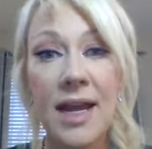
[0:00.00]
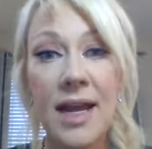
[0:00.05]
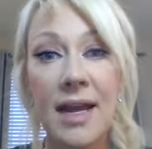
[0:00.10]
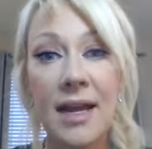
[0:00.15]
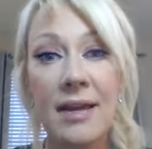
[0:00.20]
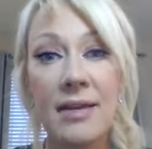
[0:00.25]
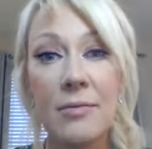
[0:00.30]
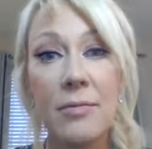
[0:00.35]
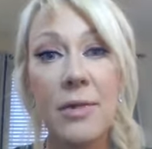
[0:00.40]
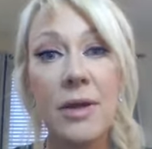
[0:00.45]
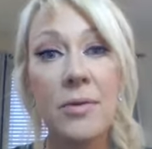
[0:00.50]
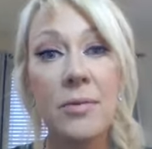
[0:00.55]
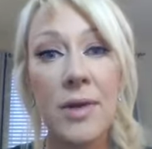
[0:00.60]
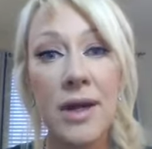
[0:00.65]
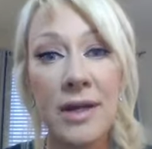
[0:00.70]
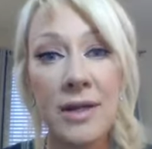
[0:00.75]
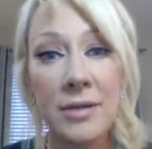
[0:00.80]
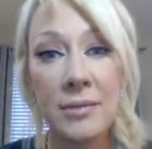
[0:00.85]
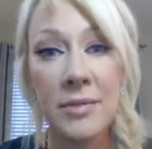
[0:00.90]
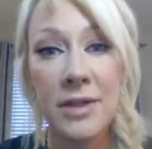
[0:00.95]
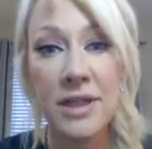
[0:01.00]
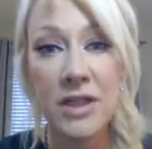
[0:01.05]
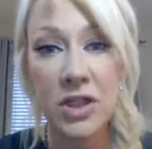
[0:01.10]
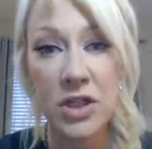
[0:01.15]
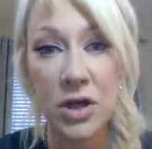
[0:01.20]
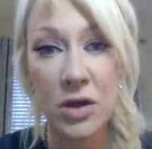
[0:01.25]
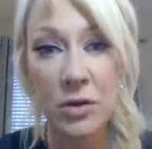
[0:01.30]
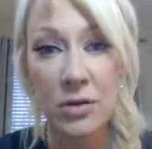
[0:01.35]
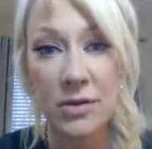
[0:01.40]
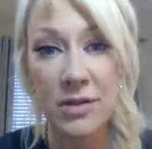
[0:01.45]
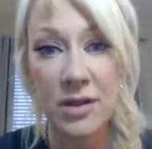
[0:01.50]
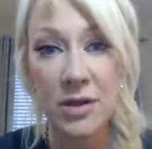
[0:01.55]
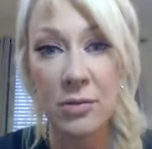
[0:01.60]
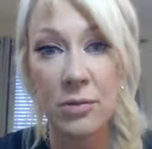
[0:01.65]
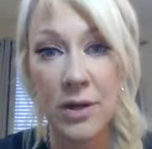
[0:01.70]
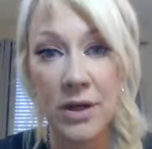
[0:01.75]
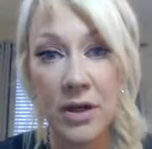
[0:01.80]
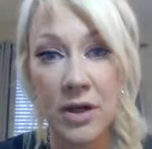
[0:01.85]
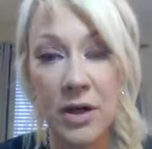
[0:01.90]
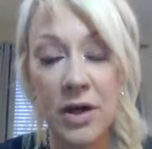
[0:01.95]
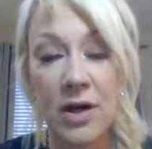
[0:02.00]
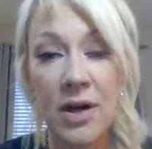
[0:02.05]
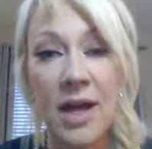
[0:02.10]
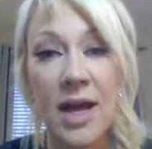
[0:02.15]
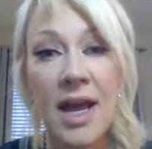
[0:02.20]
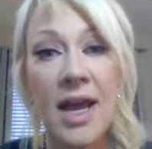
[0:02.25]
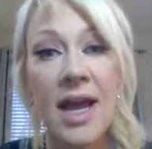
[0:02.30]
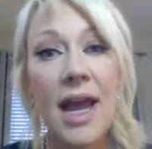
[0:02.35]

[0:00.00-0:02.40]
and we randomly chose a winner,